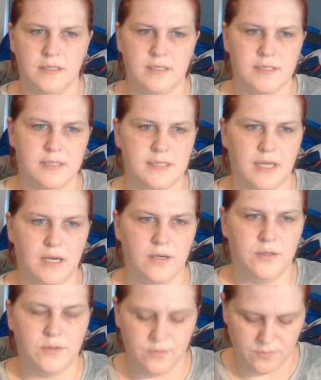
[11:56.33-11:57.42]

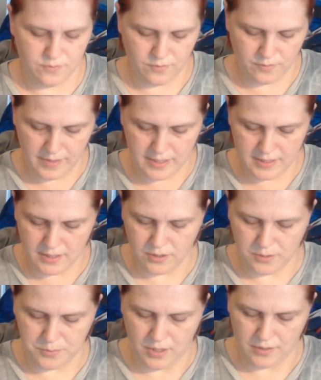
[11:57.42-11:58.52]
So we're making
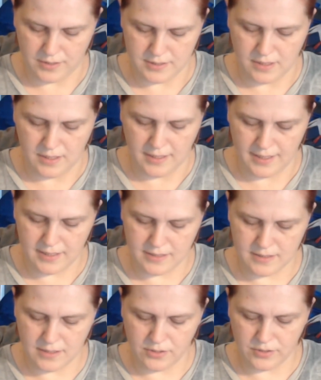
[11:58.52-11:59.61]
good progress on it,
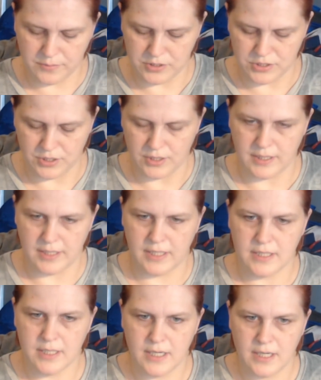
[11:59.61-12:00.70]
slowly but surely.
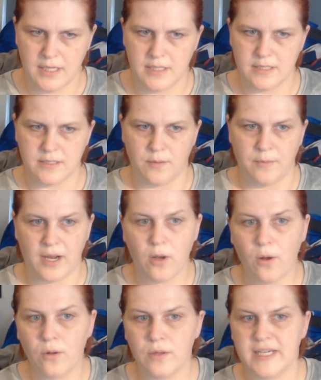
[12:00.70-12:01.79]
So my
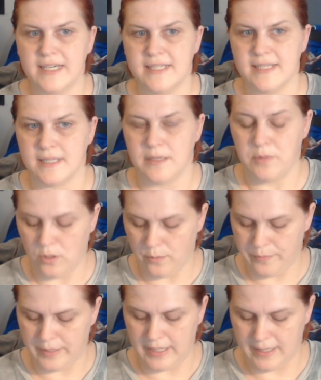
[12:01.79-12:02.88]
goal is I'm
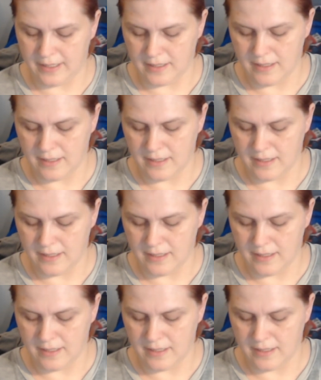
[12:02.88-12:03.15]
hoping